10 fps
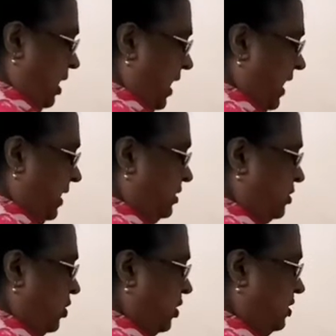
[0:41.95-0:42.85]
and a
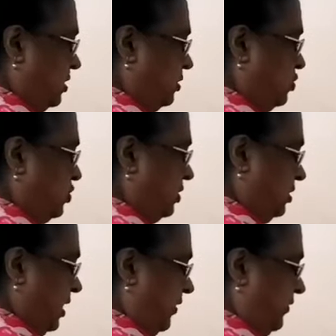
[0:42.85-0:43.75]
salt
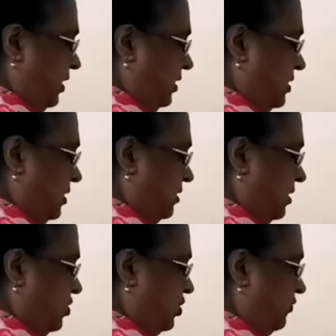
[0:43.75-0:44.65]
solution having
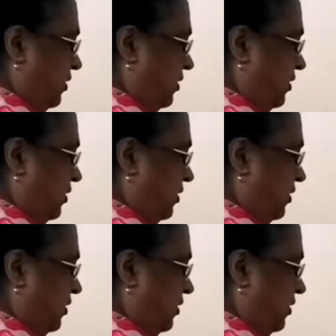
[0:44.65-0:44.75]
concentration